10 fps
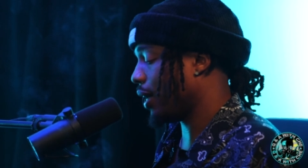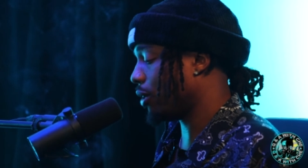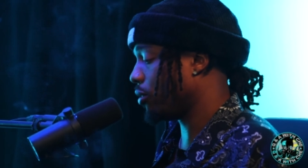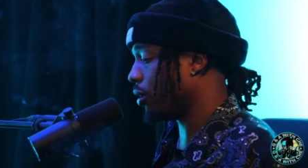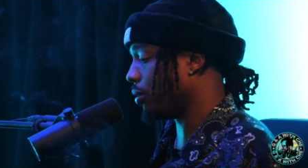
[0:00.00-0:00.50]
I
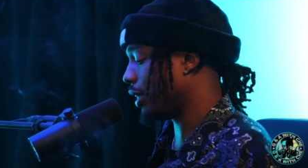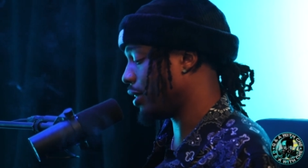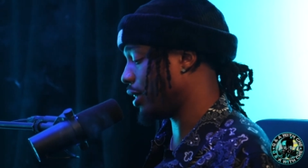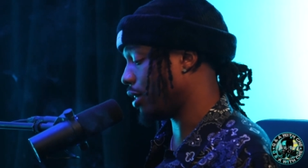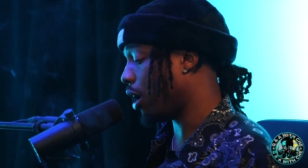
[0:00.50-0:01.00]
don't know.
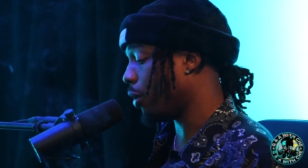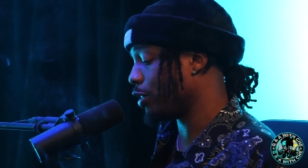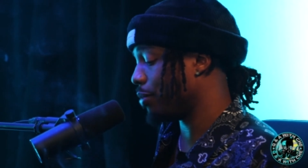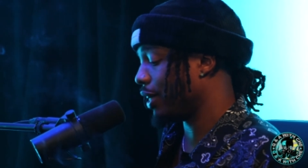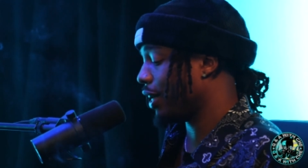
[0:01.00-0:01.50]
It's just
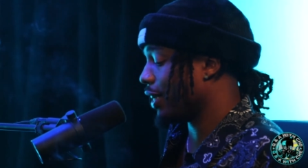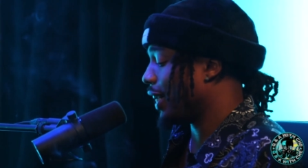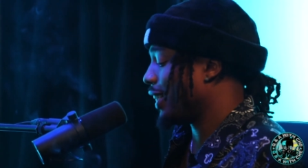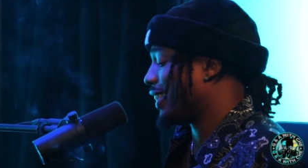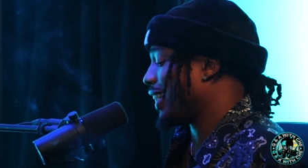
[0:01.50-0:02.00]
always been there, and it's